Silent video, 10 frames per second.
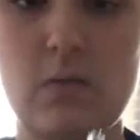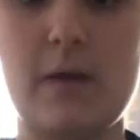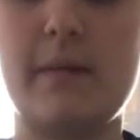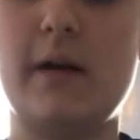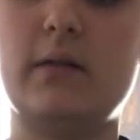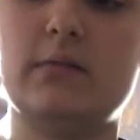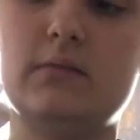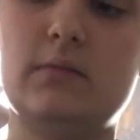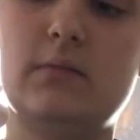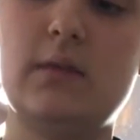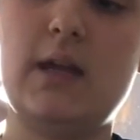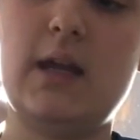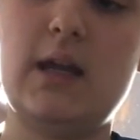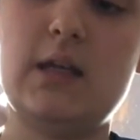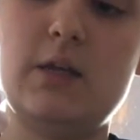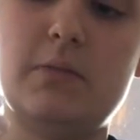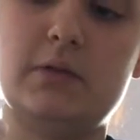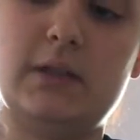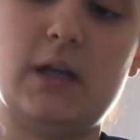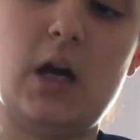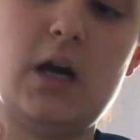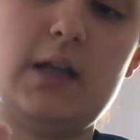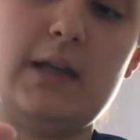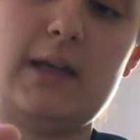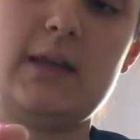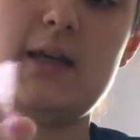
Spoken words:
the 1 mil. And you pulled it on like